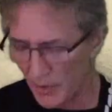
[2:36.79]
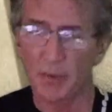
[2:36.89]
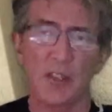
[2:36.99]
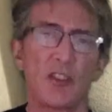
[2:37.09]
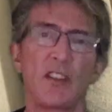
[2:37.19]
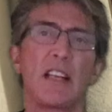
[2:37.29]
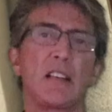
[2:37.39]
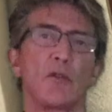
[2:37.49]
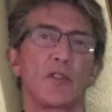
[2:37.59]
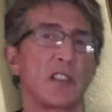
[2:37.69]
the bridge in the
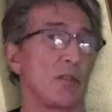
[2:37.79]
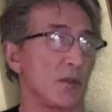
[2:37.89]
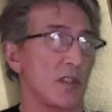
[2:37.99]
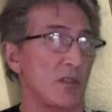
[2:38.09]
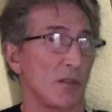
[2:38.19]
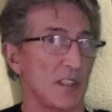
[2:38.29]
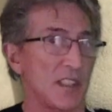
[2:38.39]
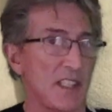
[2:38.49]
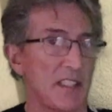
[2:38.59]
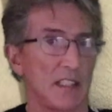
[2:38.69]
noisy or distorted
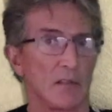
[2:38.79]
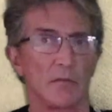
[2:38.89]
setting.